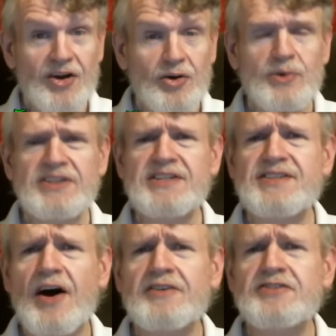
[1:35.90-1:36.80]
which is
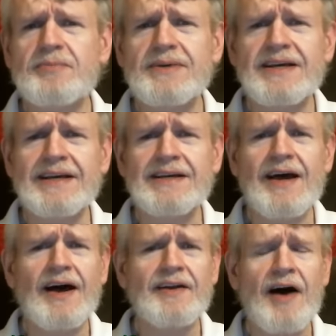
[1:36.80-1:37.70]
also being
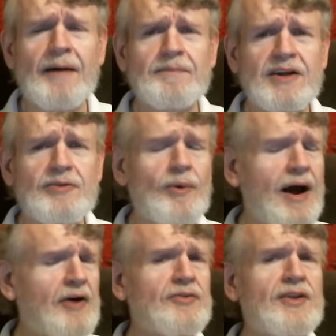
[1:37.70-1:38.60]
adopted
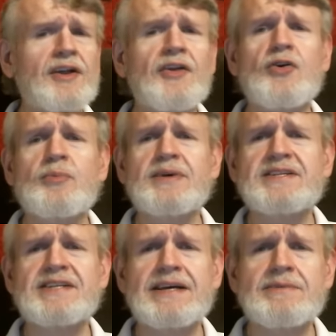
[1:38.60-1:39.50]
round the globe, it
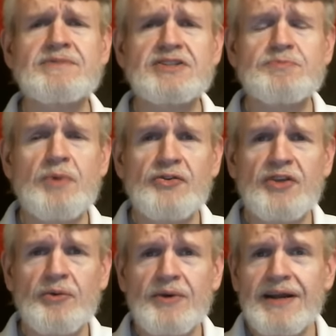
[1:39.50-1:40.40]
seems, as both a
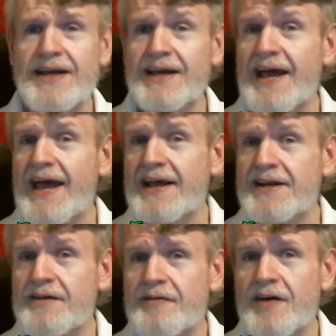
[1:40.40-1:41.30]
greeting
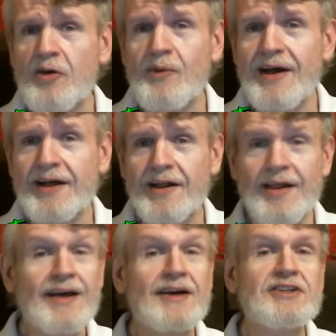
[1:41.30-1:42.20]
and a farewell.
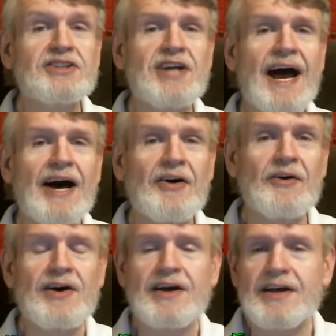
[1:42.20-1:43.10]
Ciao.
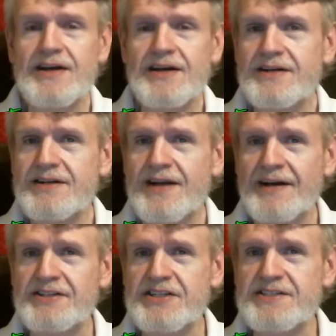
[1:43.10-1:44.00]

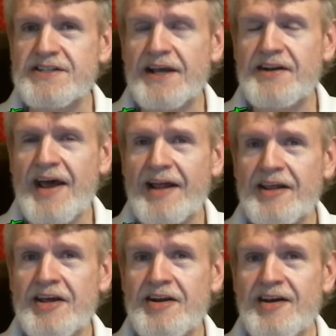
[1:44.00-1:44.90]
Not just
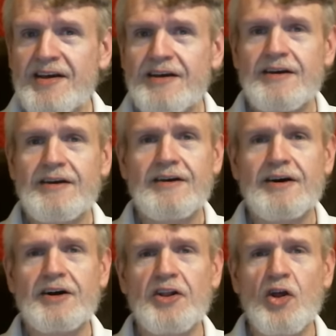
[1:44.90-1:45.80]
Italian,
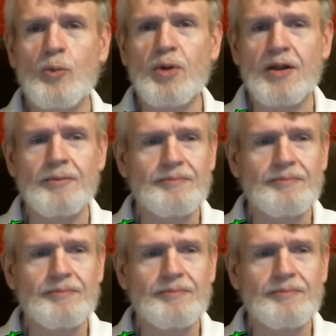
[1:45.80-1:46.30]
global.